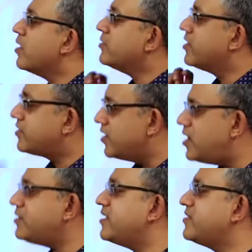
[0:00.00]
The
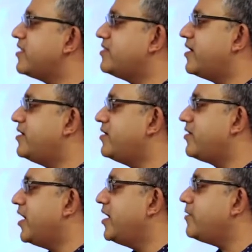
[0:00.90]
third thing that they did
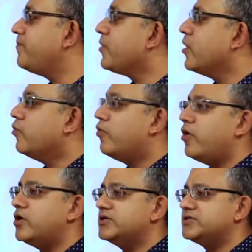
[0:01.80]
right
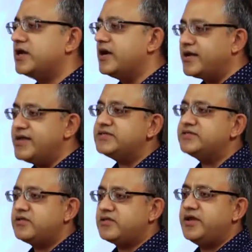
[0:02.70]
was at least
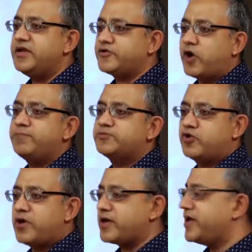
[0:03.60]
the 3 top
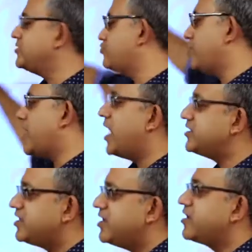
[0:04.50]
Chola kings who
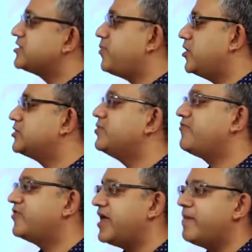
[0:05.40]
largely are responsible
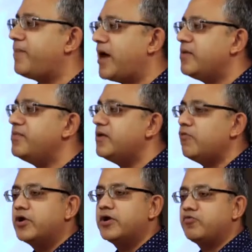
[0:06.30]
for the empire being
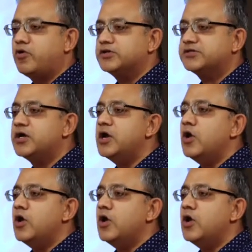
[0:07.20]
what it was,